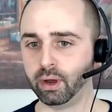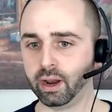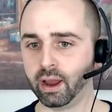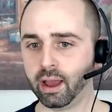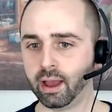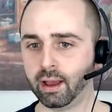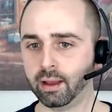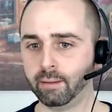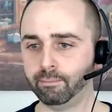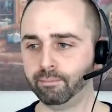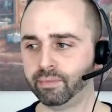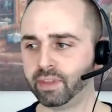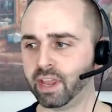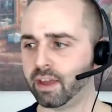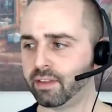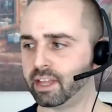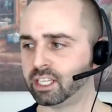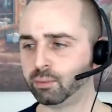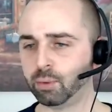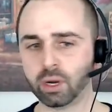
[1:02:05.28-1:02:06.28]
But uh,
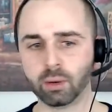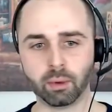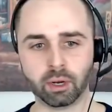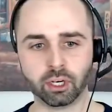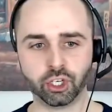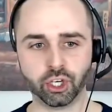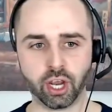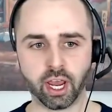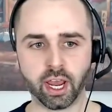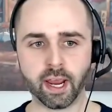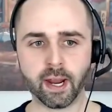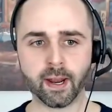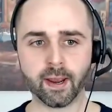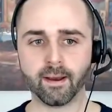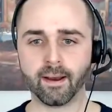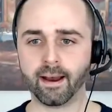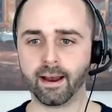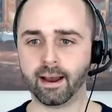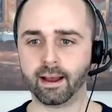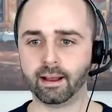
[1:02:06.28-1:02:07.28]
yeah, that's pretty much it.
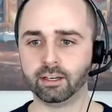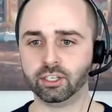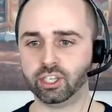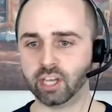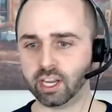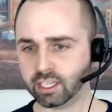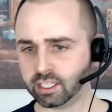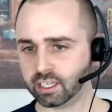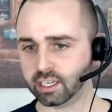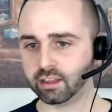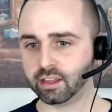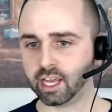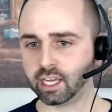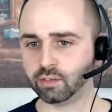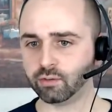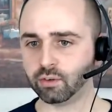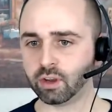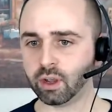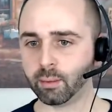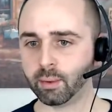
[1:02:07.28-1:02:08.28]
Uh, Jesse, thanks
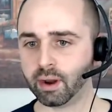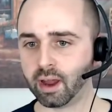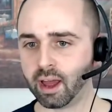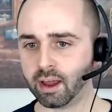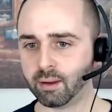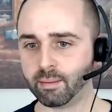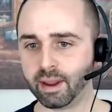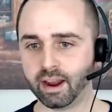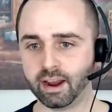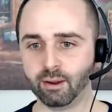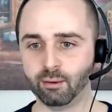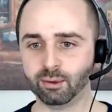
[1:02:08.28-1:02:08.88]
for coming on, man. It was